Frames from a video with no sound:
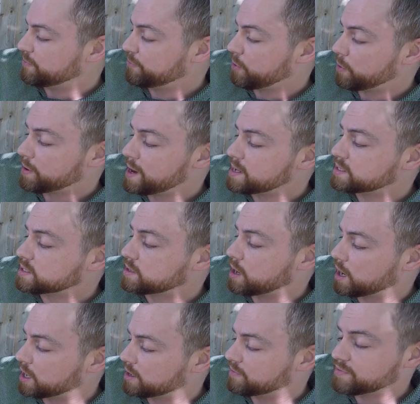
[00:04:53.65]
Flores
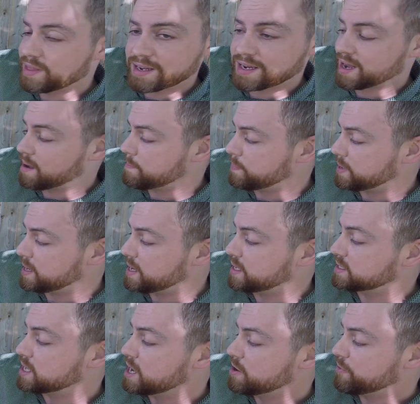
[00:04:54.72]
carved the
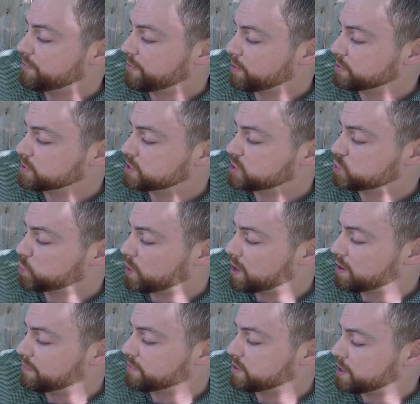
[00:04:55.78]
company's first
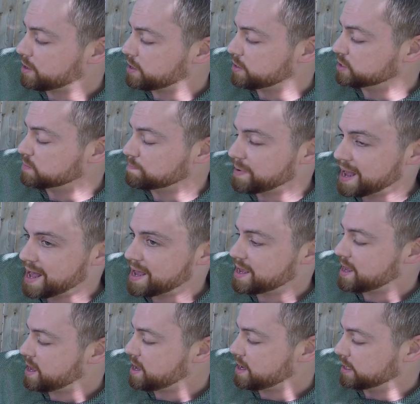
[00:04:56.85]
12 yo-yos by
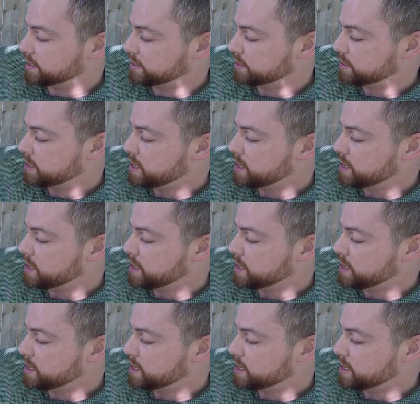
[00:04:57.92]
hand.